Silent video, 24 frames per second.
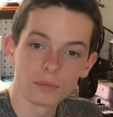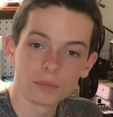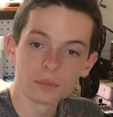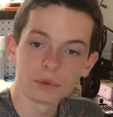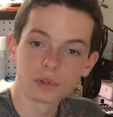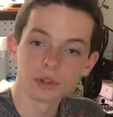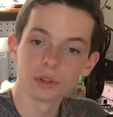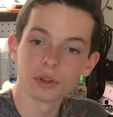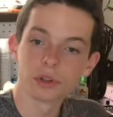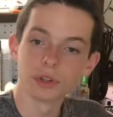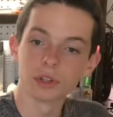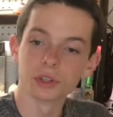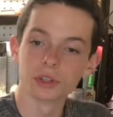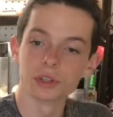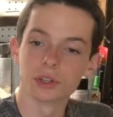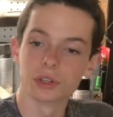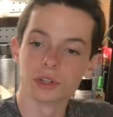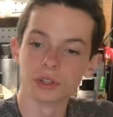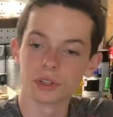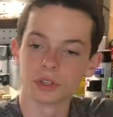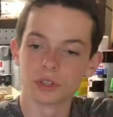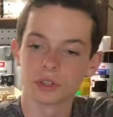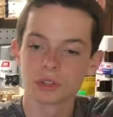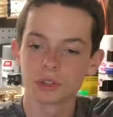So this
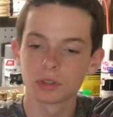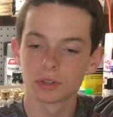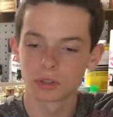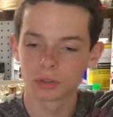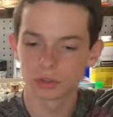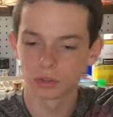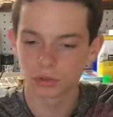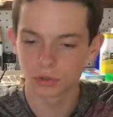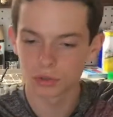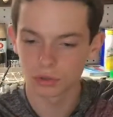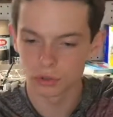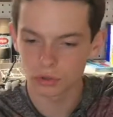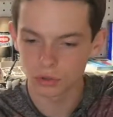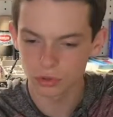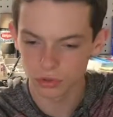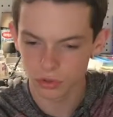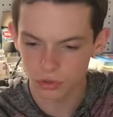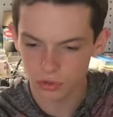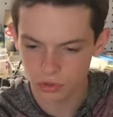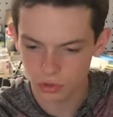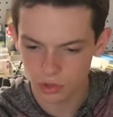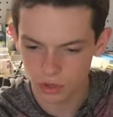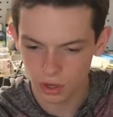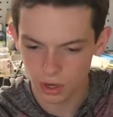
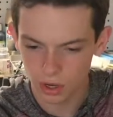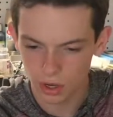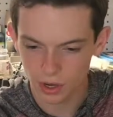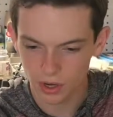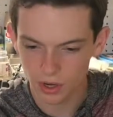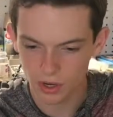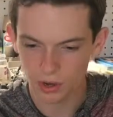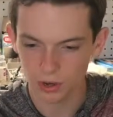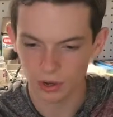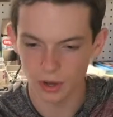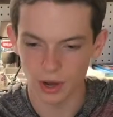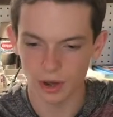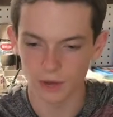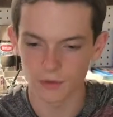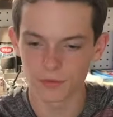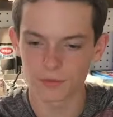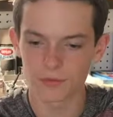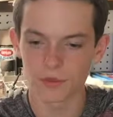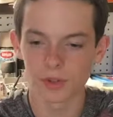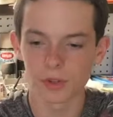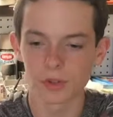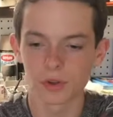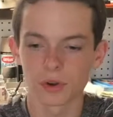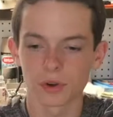is, you got
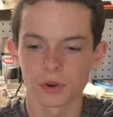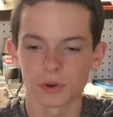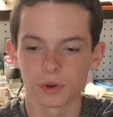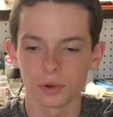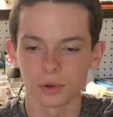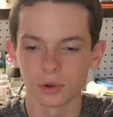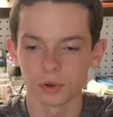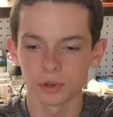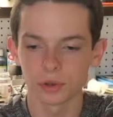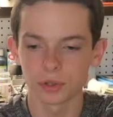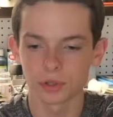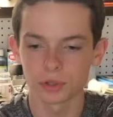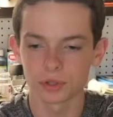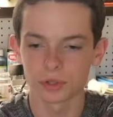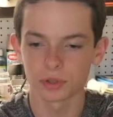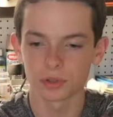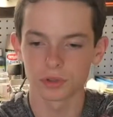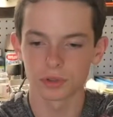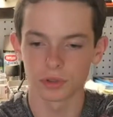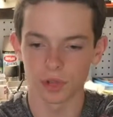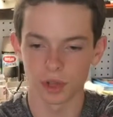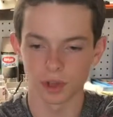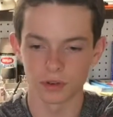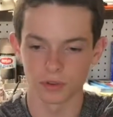filler holes,
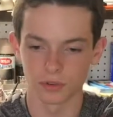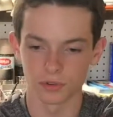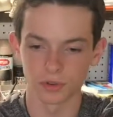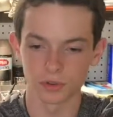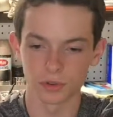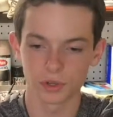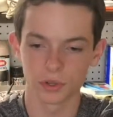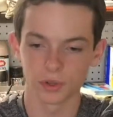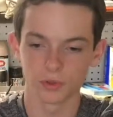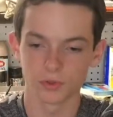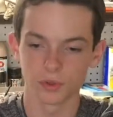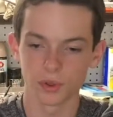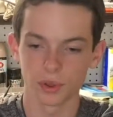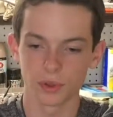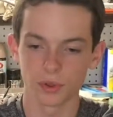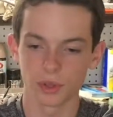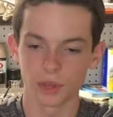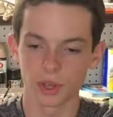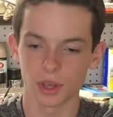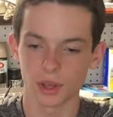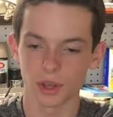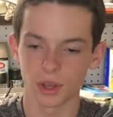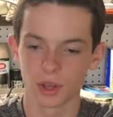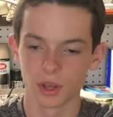like to fill
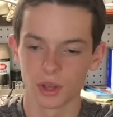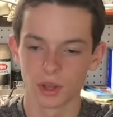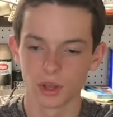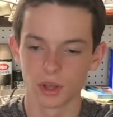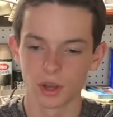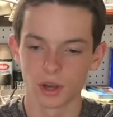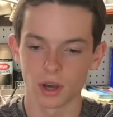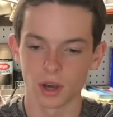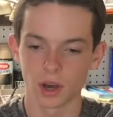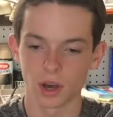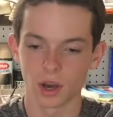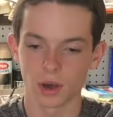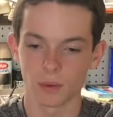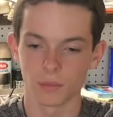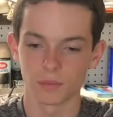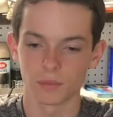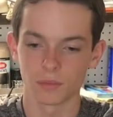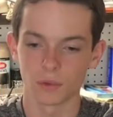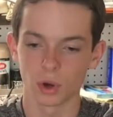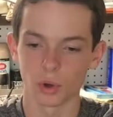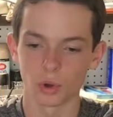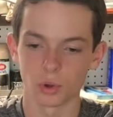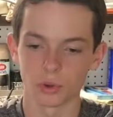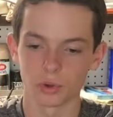the
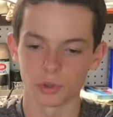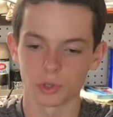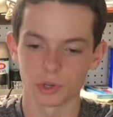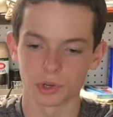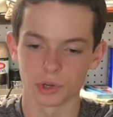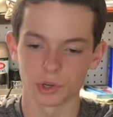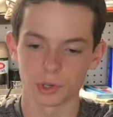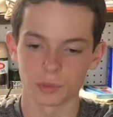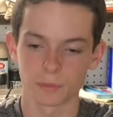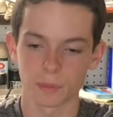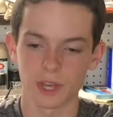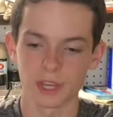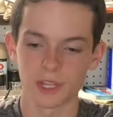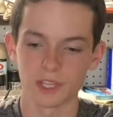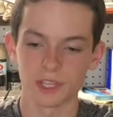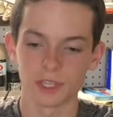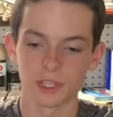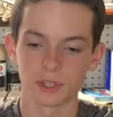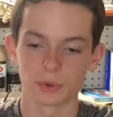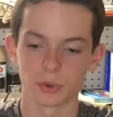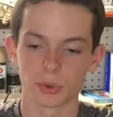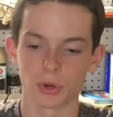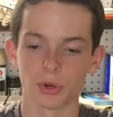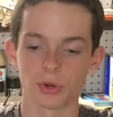holes or
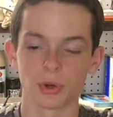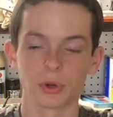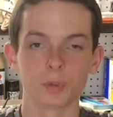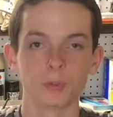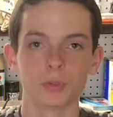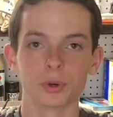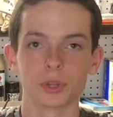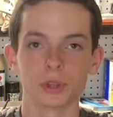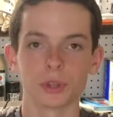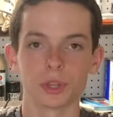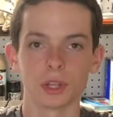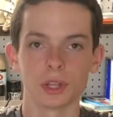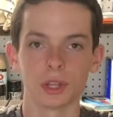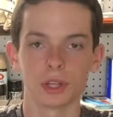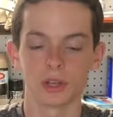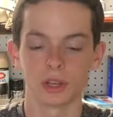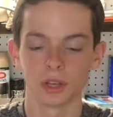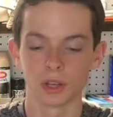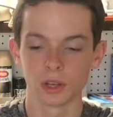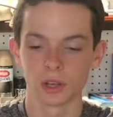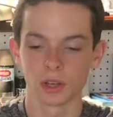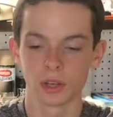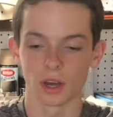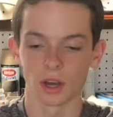spaces where you can put the
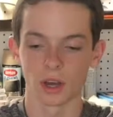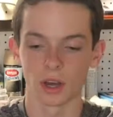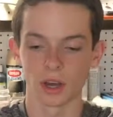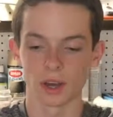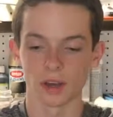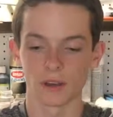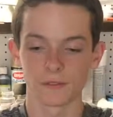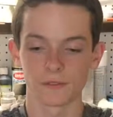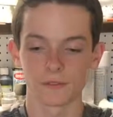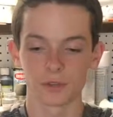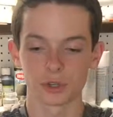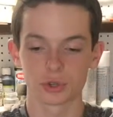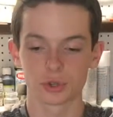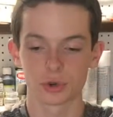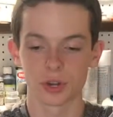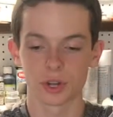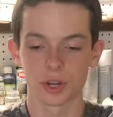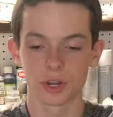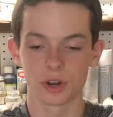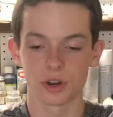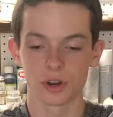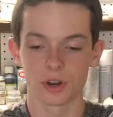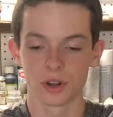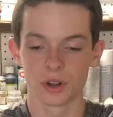infantry
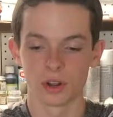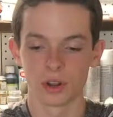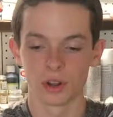in.